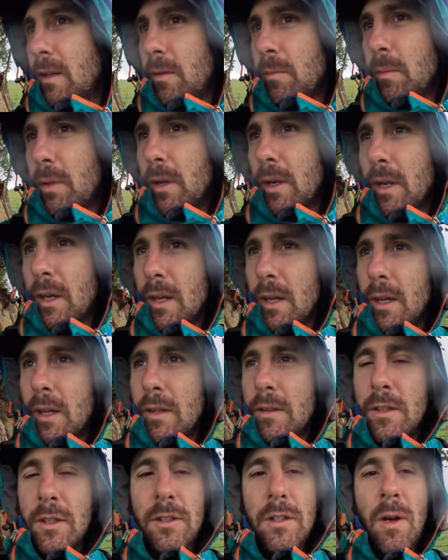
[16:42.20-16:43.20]
But
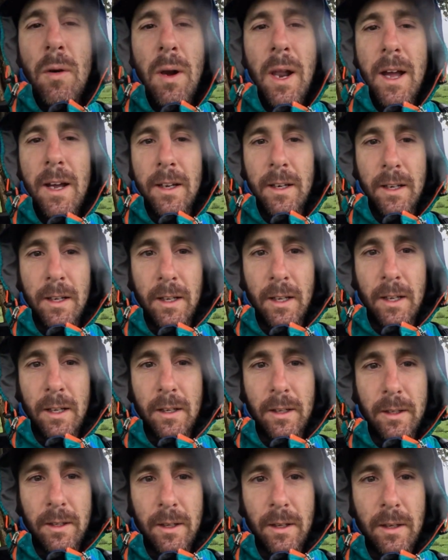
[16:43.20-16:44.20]
there's no lightning
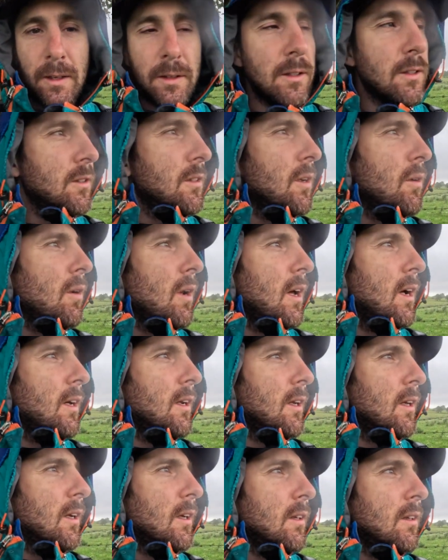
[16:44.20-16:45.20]
here yet. There's no
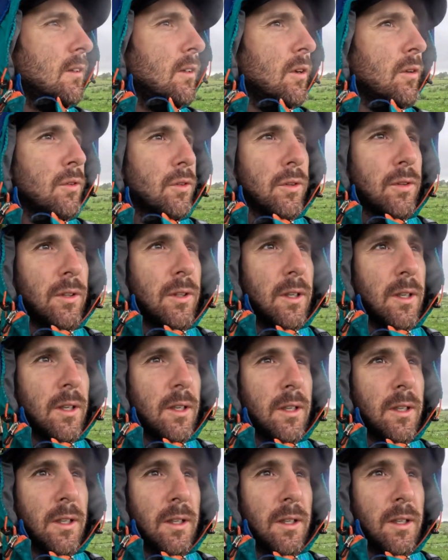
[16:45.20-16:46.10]
lightning, no thunder.